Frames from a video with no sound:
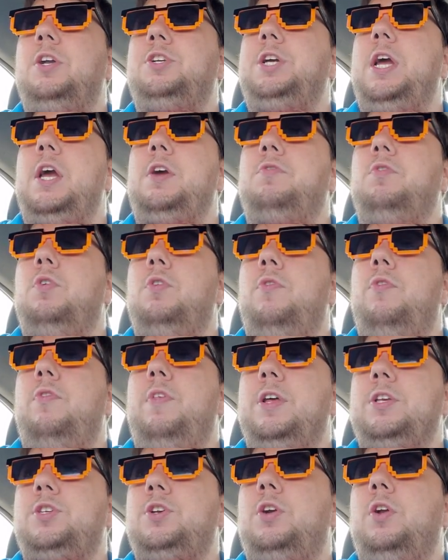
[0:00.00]
Jay Gruden
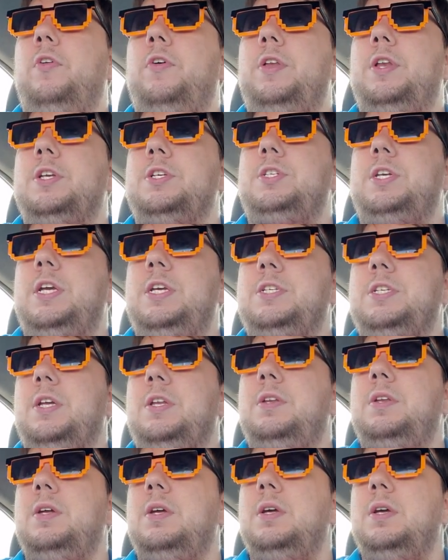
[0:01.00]
this early in the
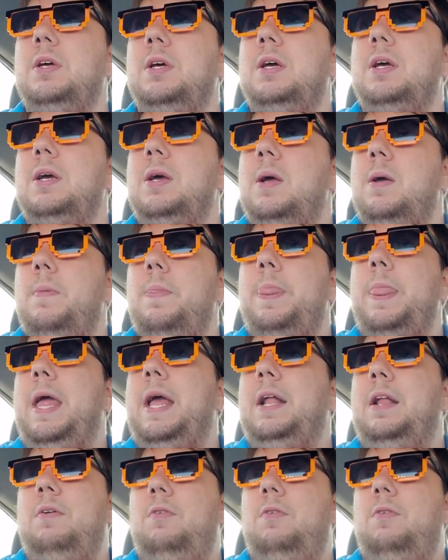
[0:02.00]
season,